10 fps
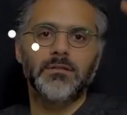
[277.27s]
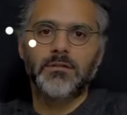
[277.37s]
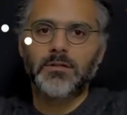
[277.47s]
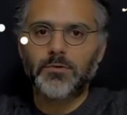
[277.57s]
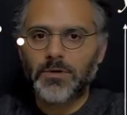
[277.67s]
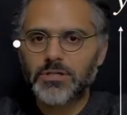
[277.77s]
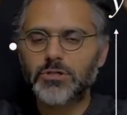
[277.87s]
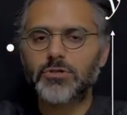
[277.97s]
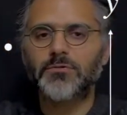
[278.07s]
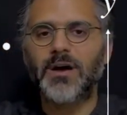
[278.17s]
the question
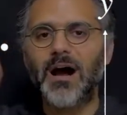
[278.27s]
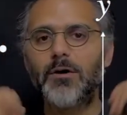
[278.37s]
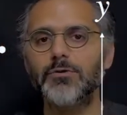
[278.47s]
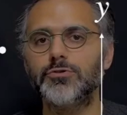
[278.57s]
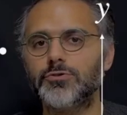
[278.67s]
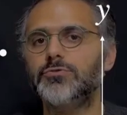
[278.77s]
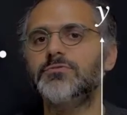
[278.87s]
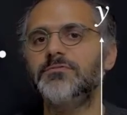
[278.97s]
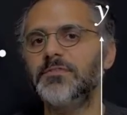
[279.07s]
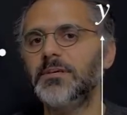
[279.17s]
of how you choose
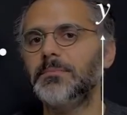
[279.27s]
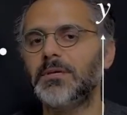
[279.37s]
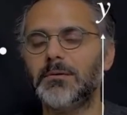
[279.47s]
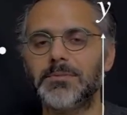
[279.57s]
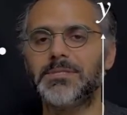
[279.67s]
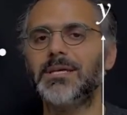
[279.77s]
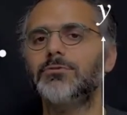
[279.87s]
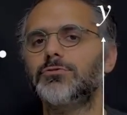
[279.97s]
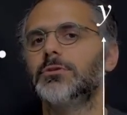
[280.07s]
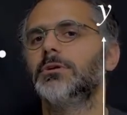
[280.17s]
phi becomes
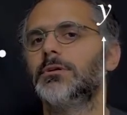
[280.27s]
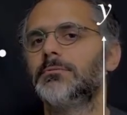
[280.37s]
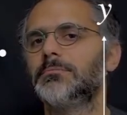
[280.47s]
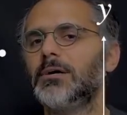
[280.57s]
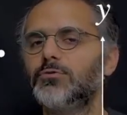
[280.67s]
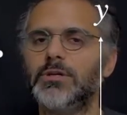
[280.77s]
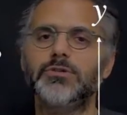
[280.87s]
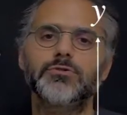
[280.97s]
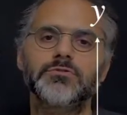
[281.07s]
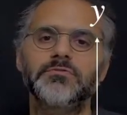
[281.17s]
central. How do I
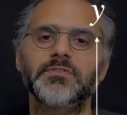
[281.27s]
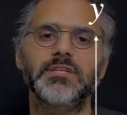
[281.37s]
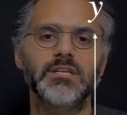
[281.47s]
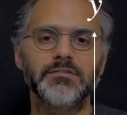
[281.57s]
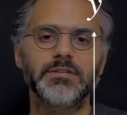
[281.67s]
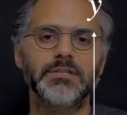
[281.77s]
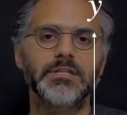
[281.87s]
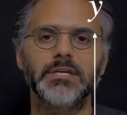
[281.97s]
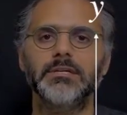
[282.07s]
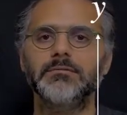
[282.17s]
choose phi given the
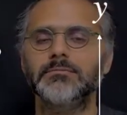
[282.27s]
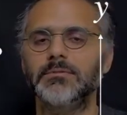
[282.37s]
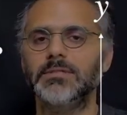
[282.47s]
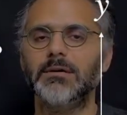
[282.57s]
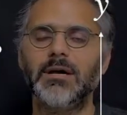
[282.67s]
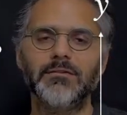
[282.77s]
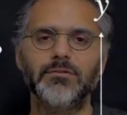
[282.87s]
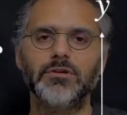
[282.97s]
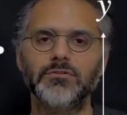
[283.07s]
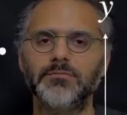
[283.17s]
data? Now I have a
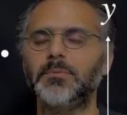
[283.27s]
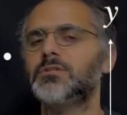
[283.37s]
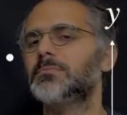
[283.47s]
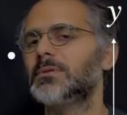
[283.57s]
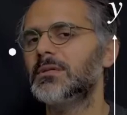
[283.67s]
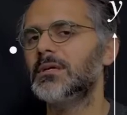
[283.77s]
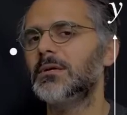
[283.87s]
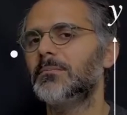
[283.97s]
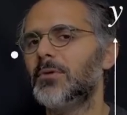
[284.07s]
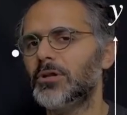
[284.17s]
lot of possible
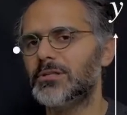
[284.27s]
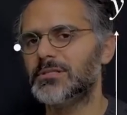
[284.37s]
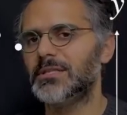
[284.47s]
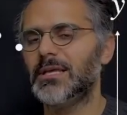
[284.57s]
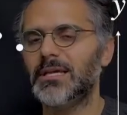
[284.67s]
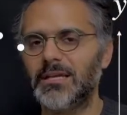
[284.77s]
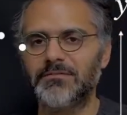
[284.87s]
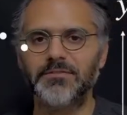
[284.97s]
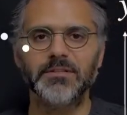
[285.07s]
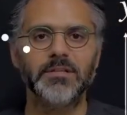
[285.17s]
models that I can
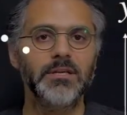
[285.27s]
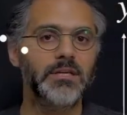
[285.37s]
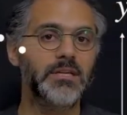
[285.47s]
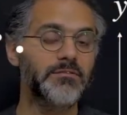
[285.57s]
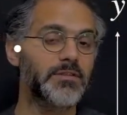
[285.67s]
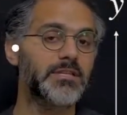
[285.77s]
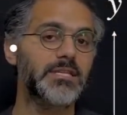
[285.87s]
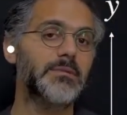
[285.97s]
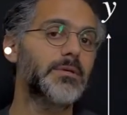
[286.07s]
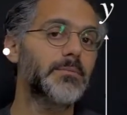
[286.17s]
fit given the
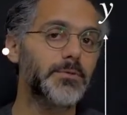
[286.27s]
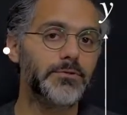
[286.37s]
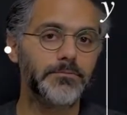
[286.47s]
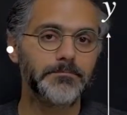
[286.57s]
same input.